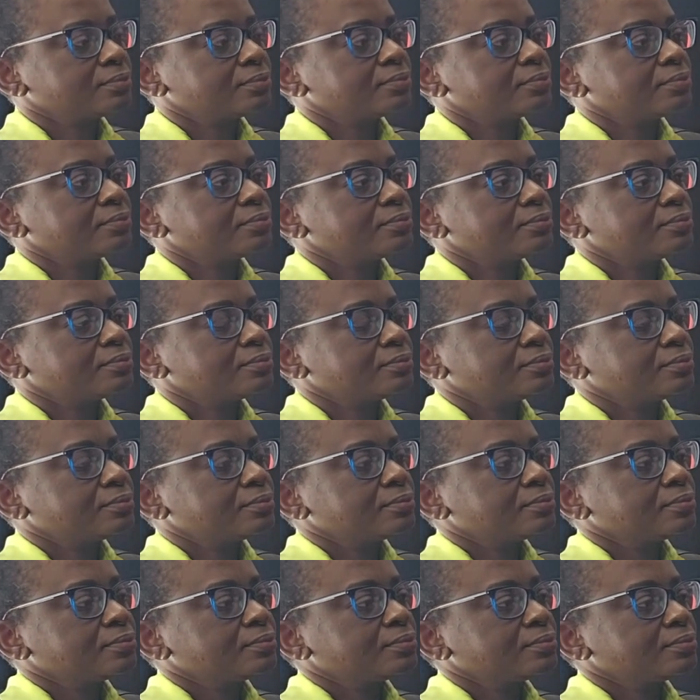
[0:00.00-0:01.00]

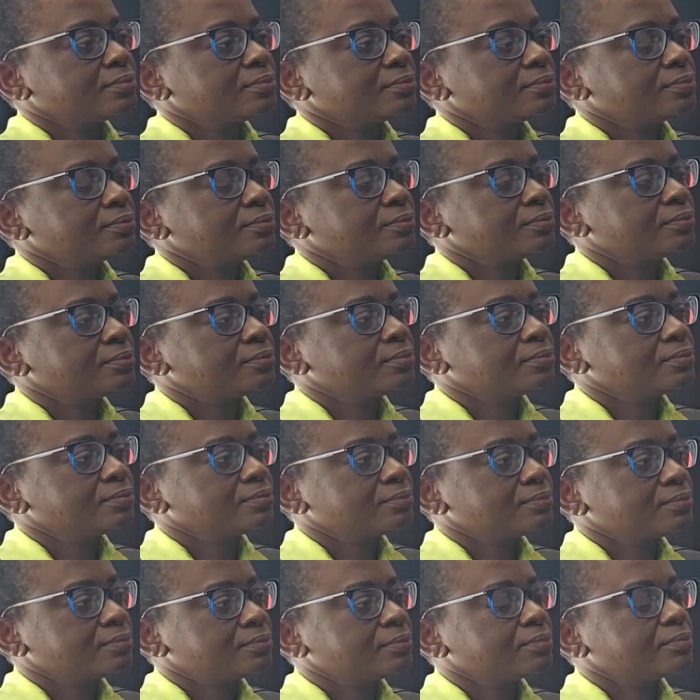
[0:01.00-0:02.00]

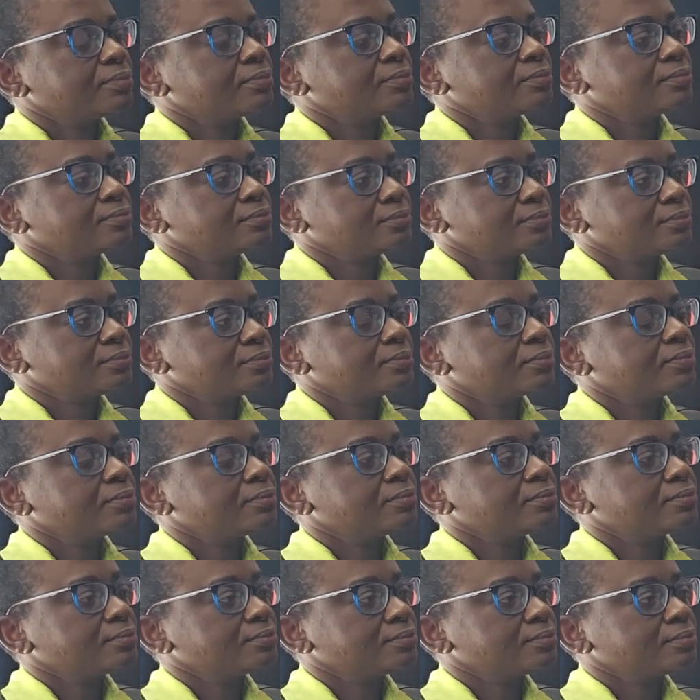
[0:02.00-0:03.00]

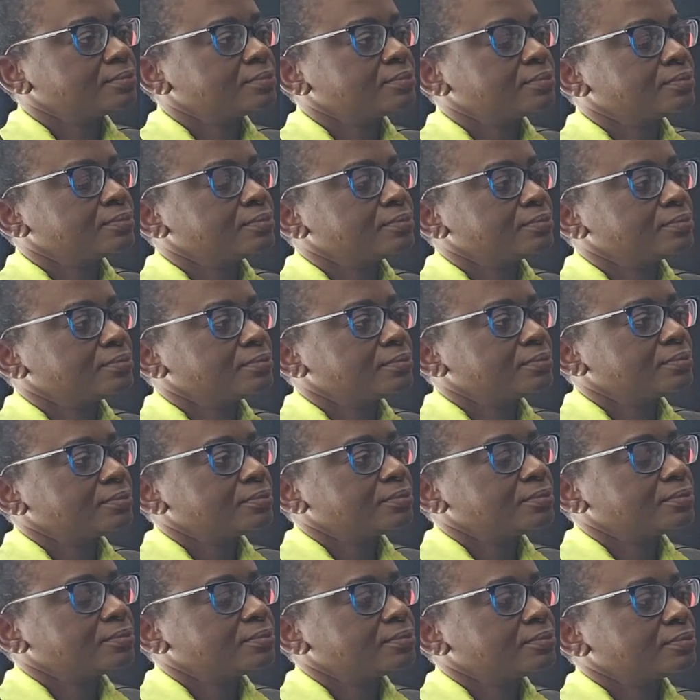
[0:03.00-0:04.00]

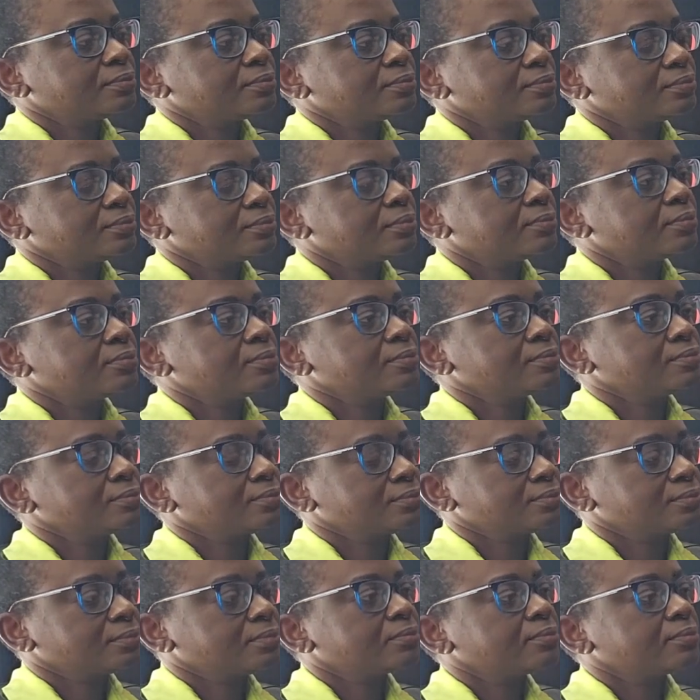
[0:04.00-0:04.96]
(not speaking)